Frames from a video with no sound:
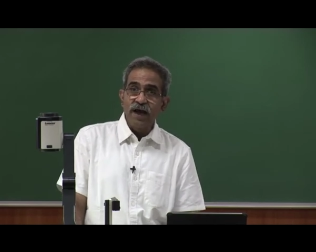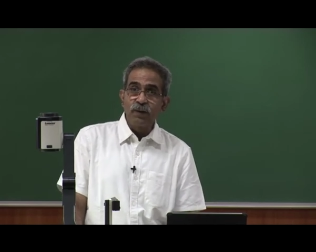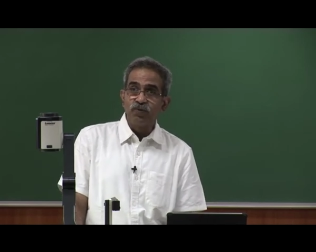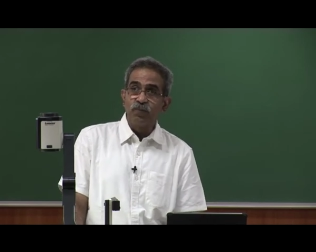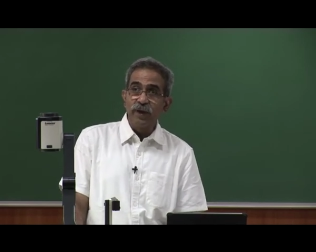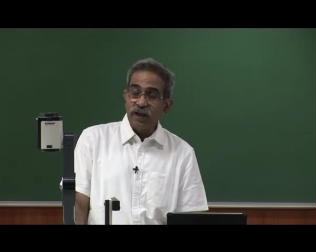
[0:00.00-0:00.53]
I am
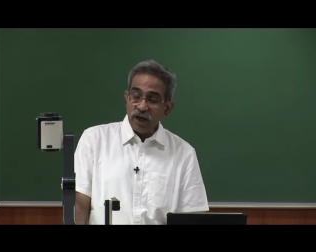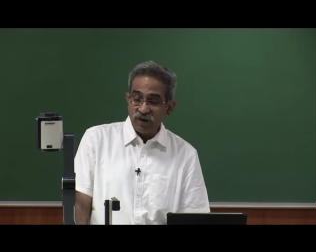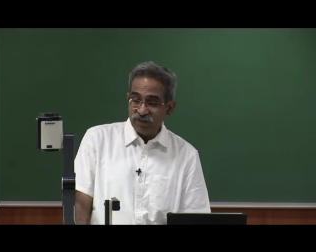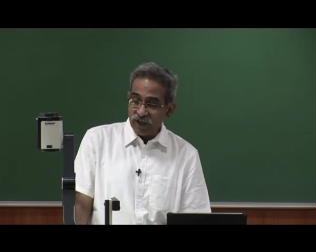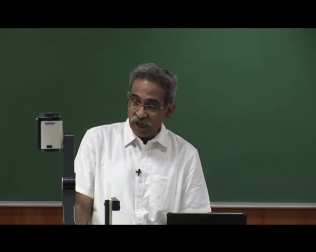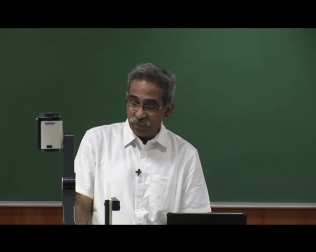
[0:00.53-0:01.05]
speaking
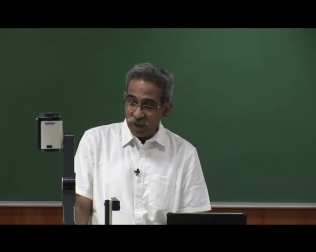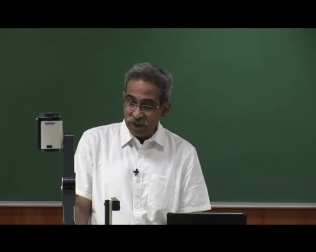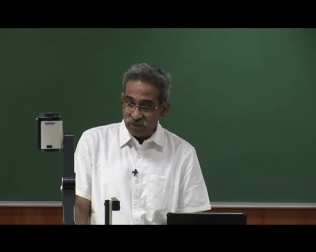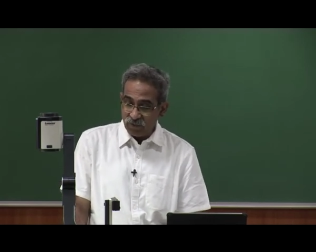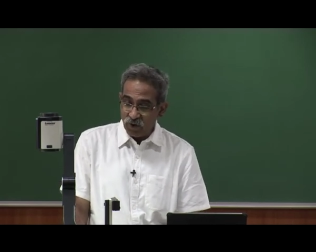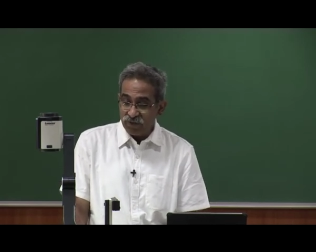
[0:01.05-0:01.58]
of the
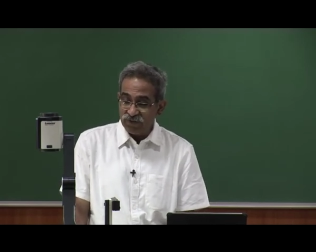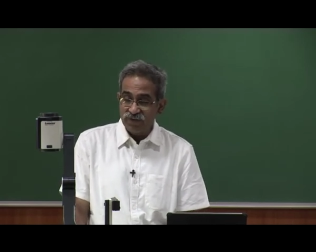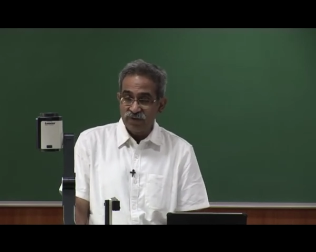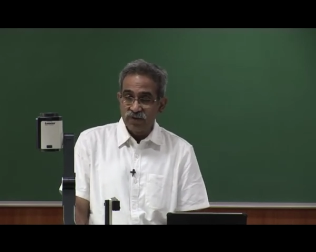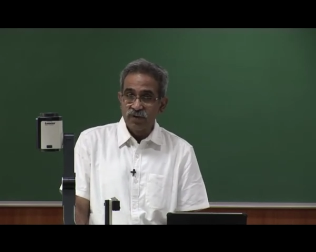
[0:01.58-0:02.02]
applied force,